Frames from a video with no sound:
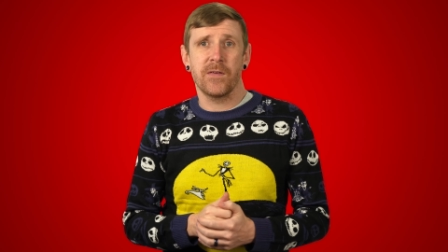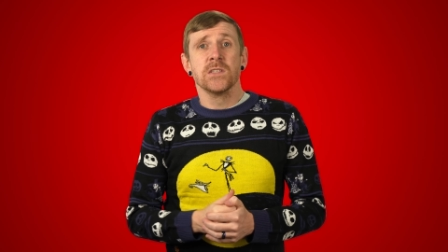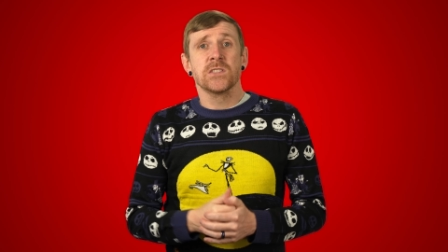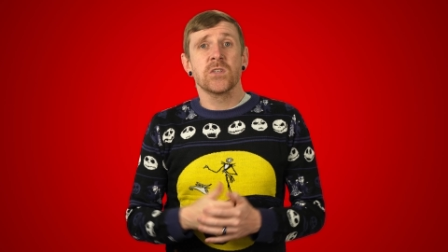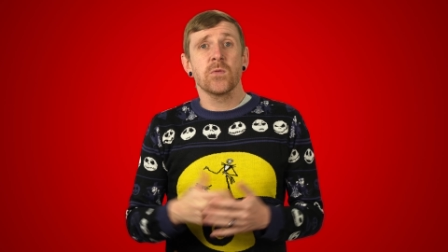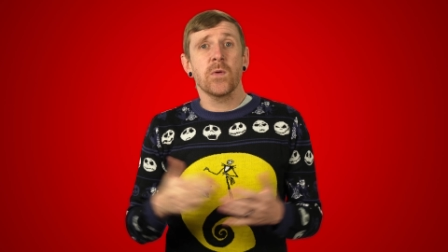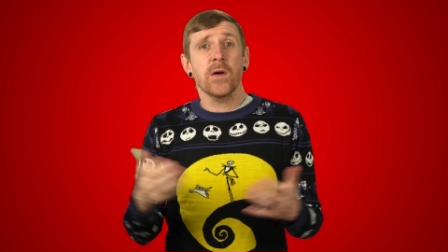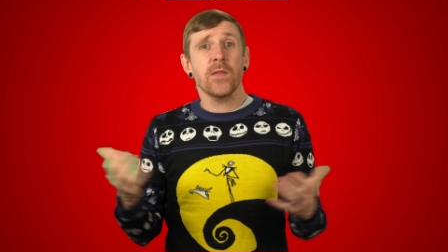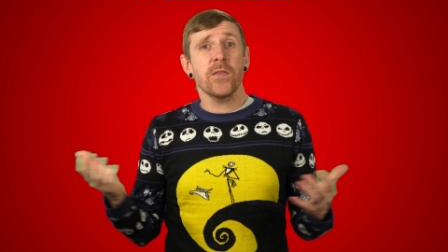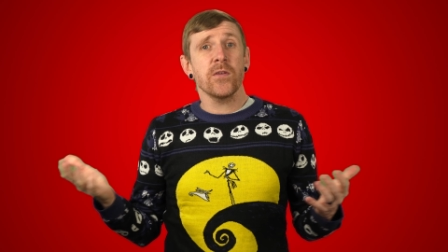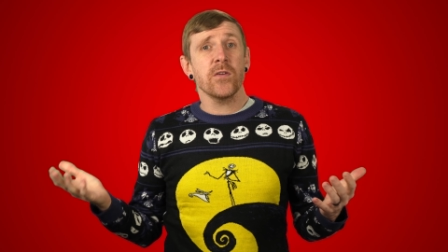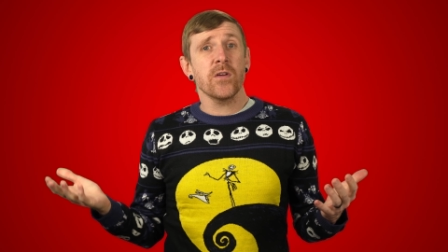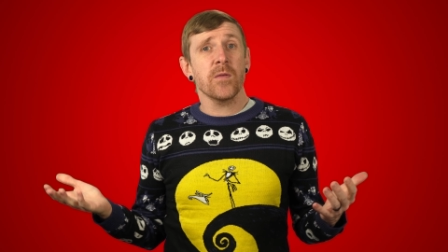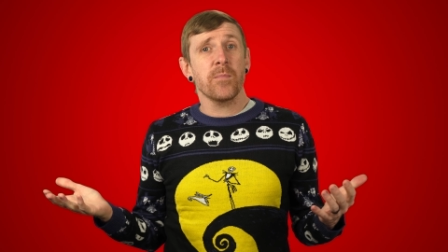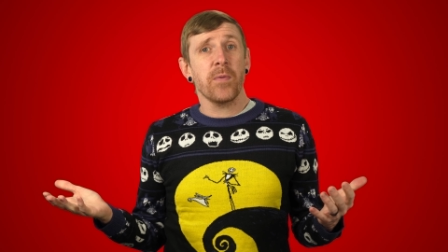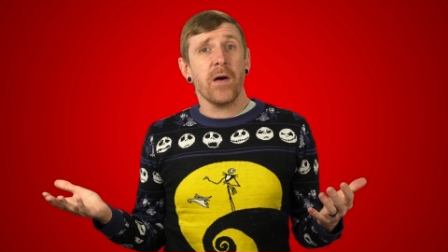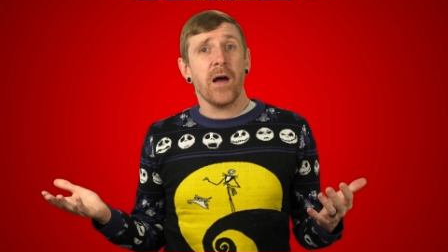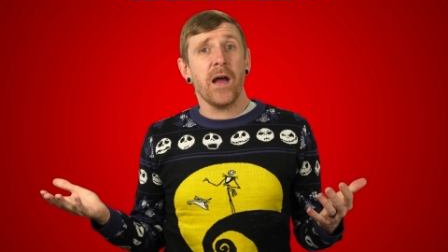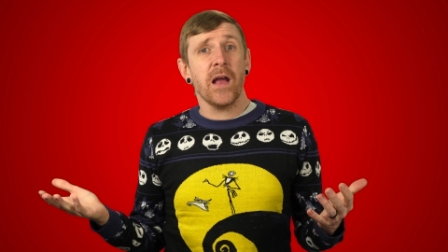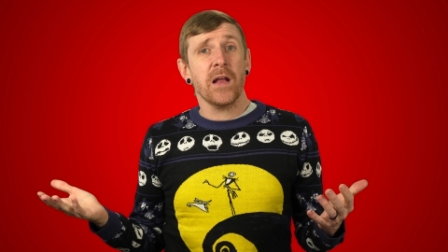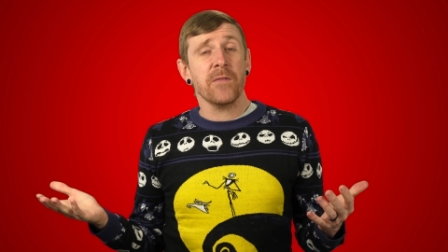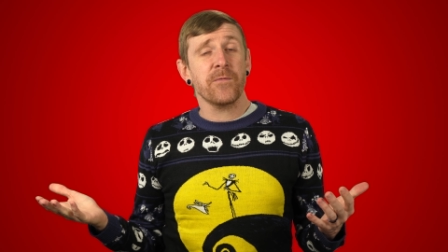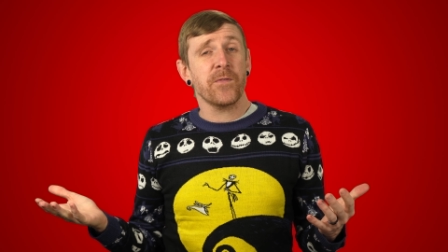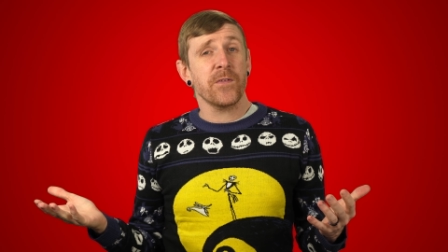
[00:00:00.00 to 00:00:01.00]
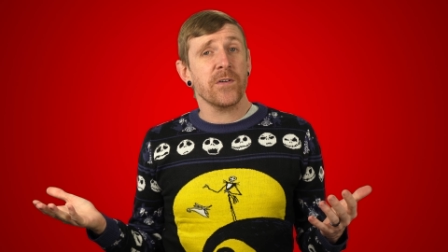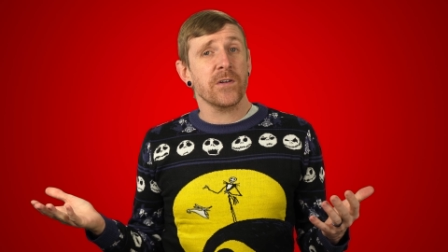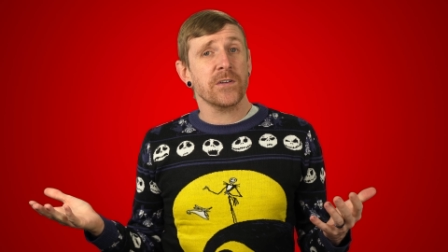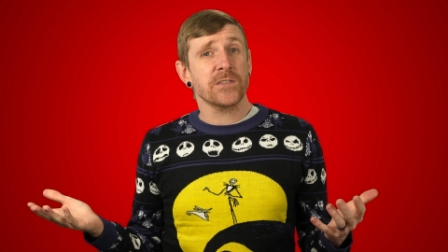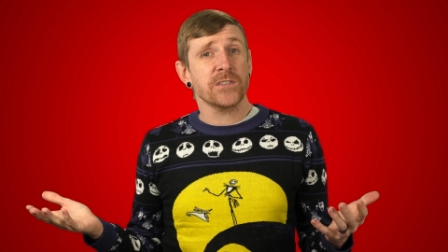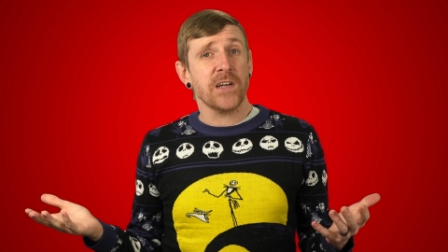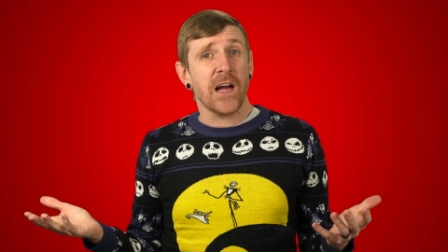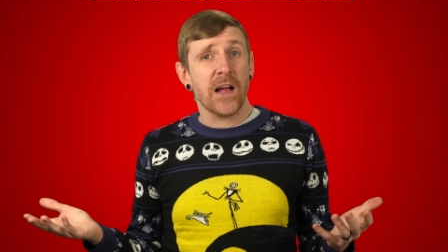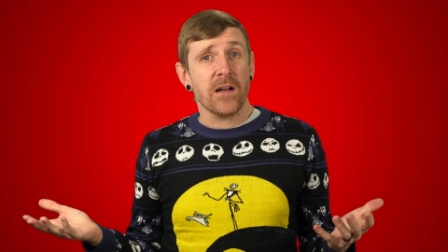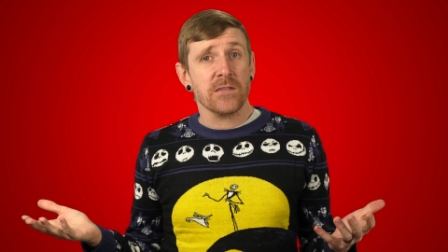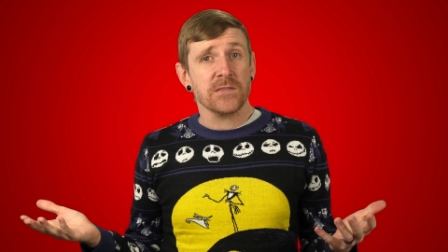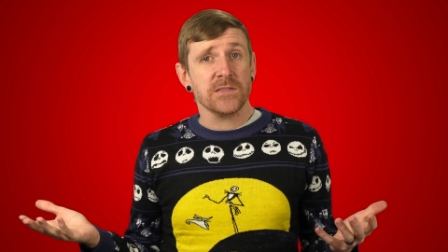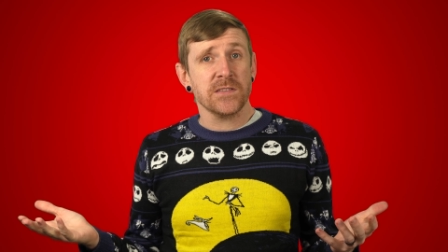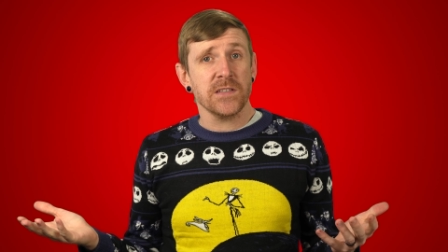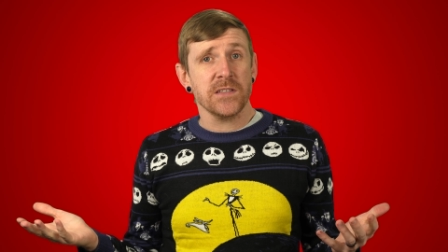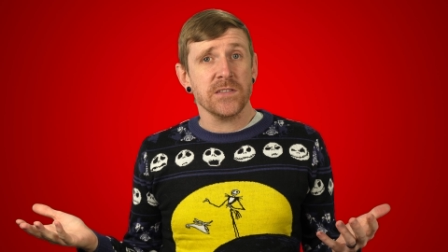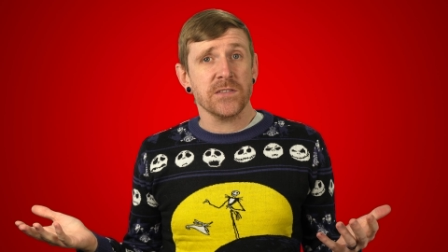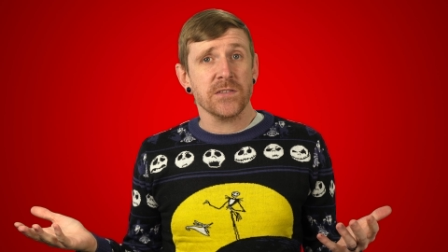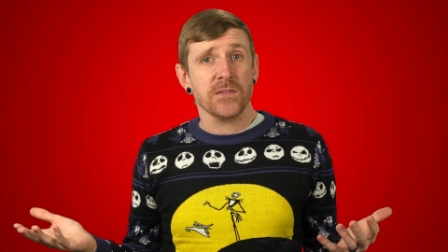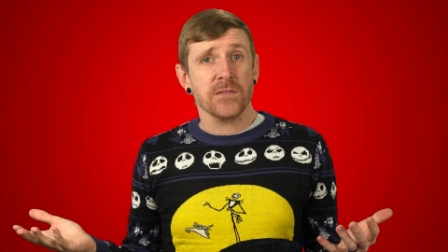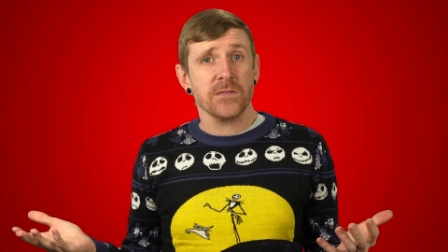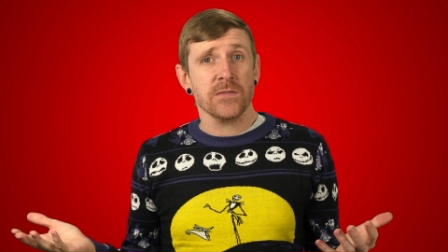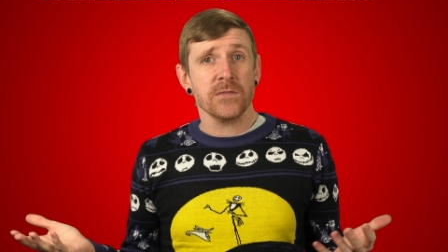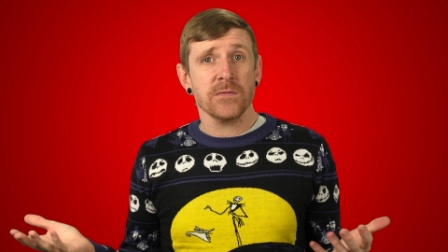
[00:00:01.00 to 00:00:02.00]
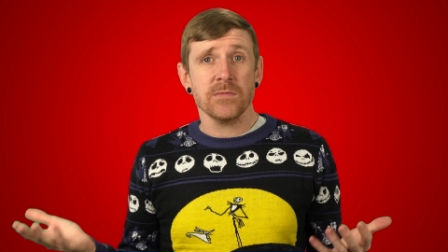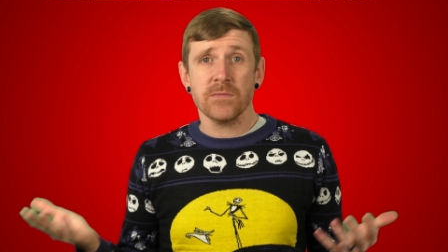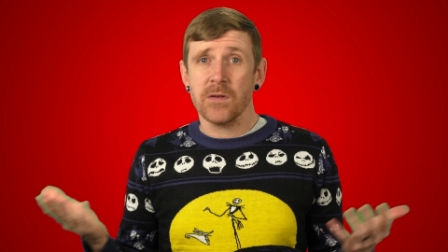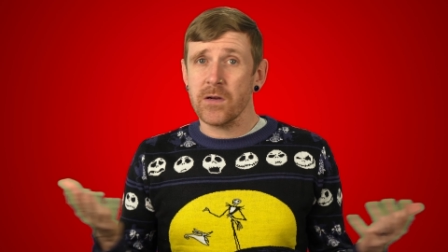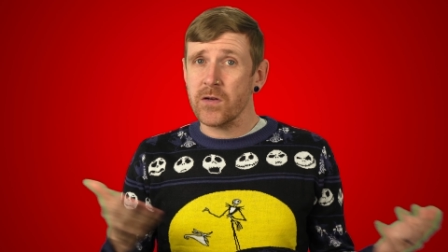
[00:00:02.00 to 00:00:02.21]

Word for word: So whether you're buying for your child's teacher,